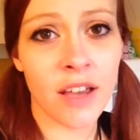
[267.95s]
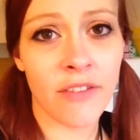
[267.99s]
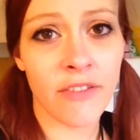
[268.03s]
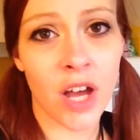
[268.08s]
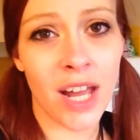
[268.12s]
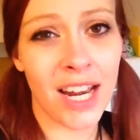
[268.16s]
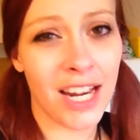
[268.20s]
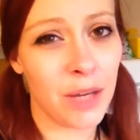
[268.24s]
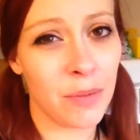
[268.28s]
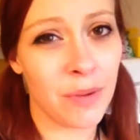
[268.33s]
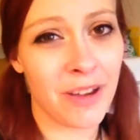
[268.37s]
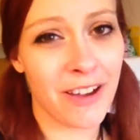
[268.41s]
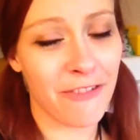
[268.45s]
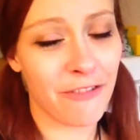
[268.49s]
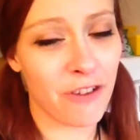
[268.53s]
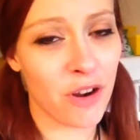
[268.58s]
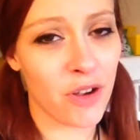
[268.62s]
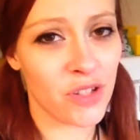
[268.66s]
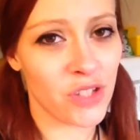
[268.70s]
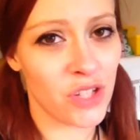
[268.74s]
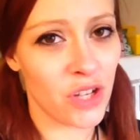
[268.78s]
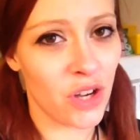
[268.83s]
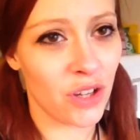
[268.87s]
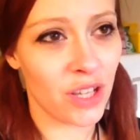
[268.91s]
I've got a little bit of
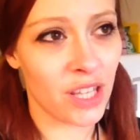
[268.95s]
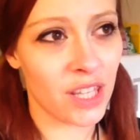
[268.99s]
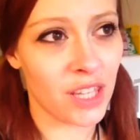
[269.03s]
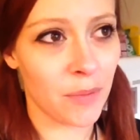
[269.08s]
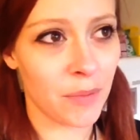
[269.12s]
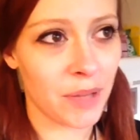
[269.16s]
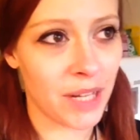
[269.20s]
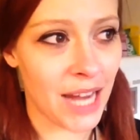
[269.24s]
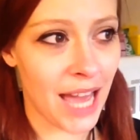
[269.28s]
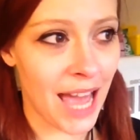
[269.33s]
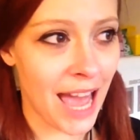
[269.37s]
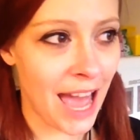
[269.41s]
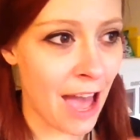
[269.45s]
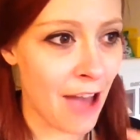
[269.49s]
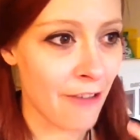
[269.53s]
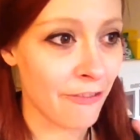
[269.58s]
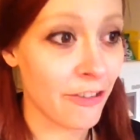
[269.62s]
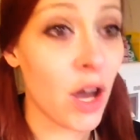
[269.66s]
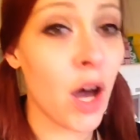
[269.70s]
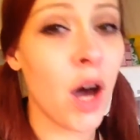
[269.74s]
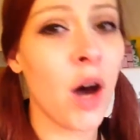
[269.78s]
frozen yogurt that I'm gonna have.